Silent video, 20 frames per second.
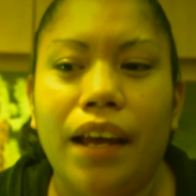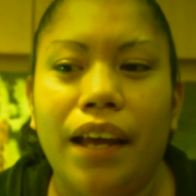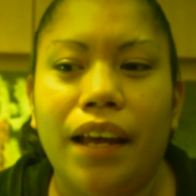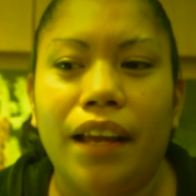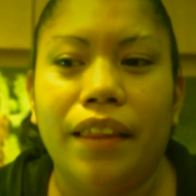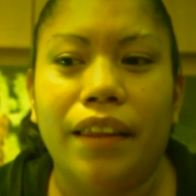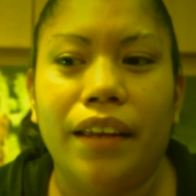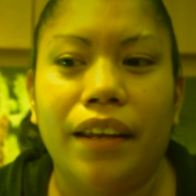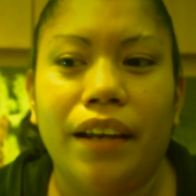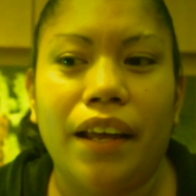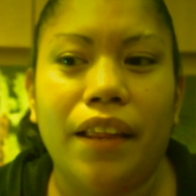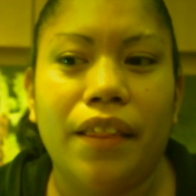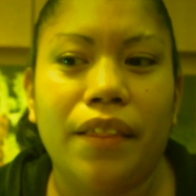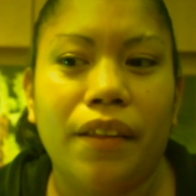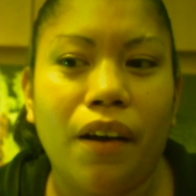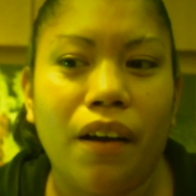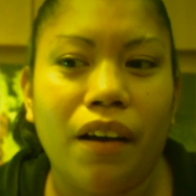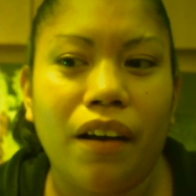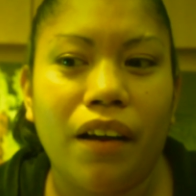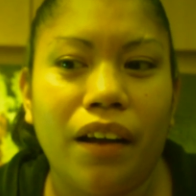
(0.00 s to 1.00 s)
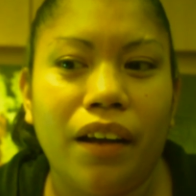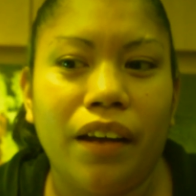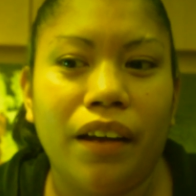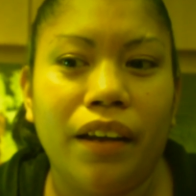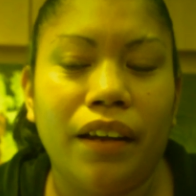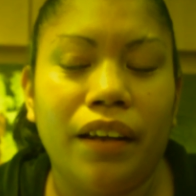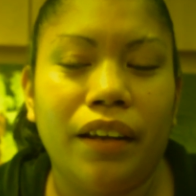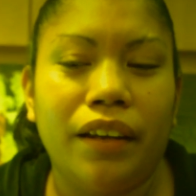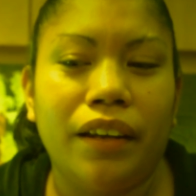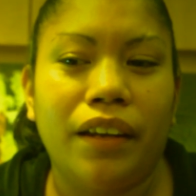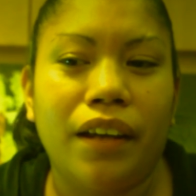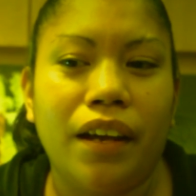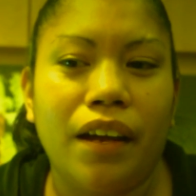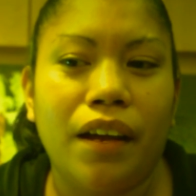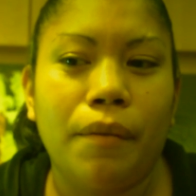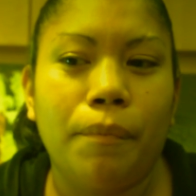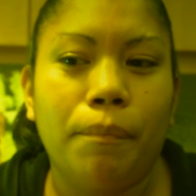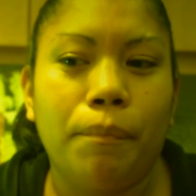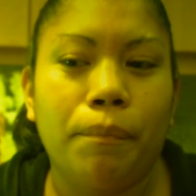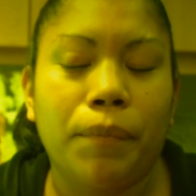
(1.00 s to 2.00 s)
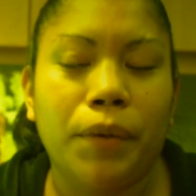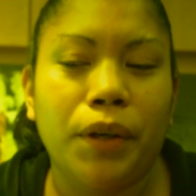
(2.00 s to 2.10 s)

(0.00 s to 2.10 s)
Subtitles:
and then I thought a